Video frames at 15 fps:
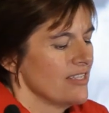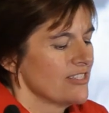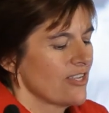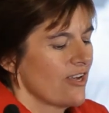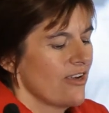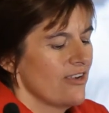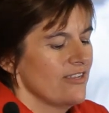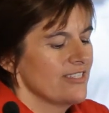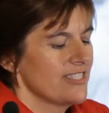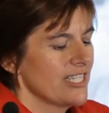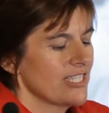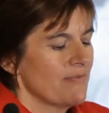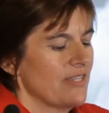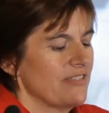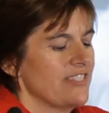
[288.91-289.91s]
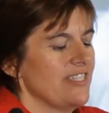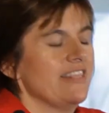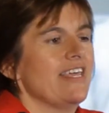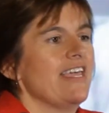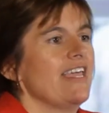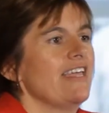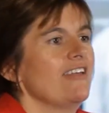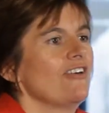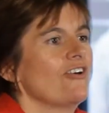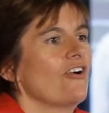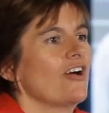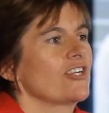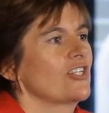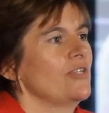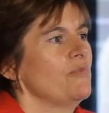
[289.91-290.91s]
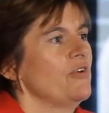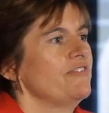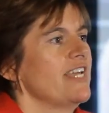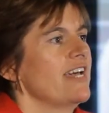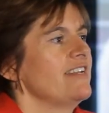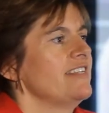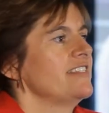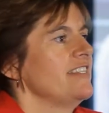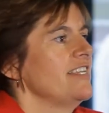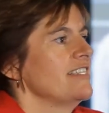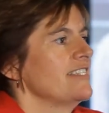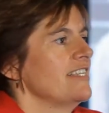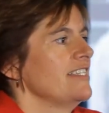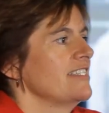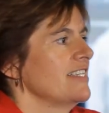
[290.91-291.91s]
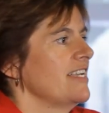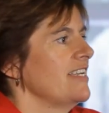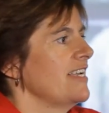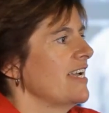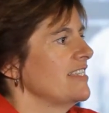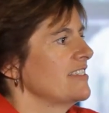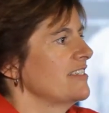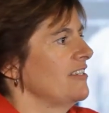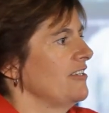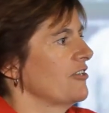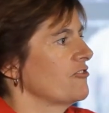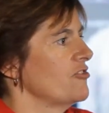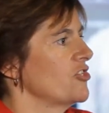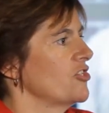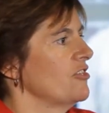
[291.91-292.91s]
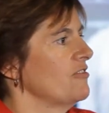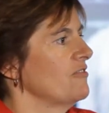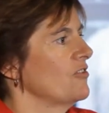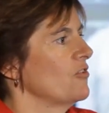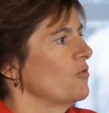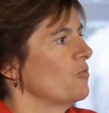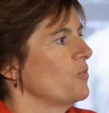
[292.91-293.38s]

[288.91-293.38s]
So 6 months in there, I actually moved out into the SEC as an electrician.